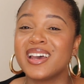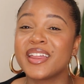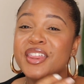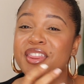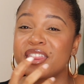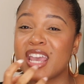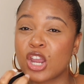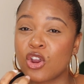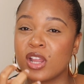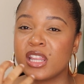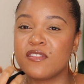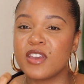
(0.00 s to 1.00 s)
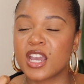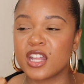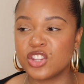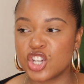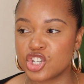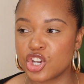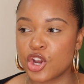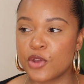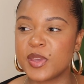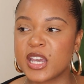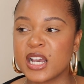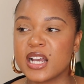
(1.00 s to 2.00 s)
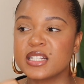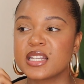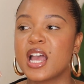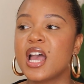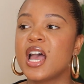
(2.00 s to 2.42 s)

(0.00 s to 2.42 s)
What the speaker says: a thicker leave-in conditioner, because